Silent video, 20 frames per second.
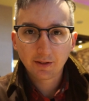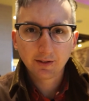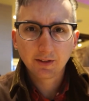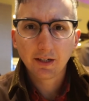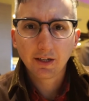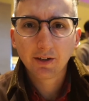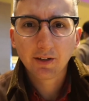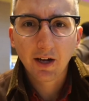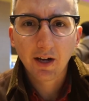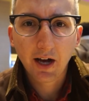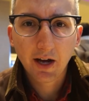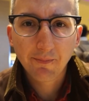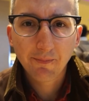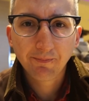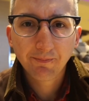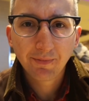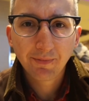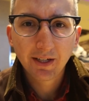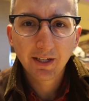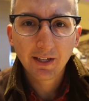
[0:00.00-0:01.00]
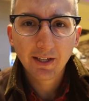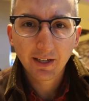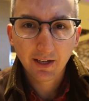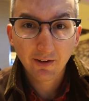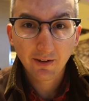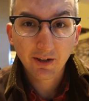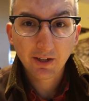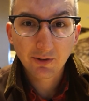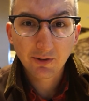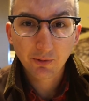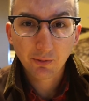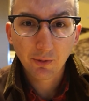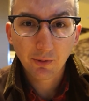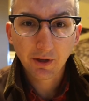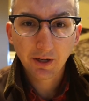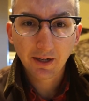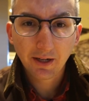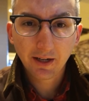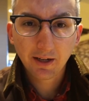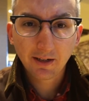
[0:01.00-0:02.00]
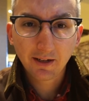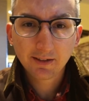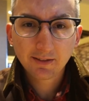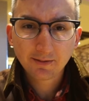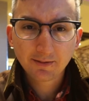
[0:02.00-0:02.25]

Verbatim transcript: Dinner time. Can you guess what we're eating?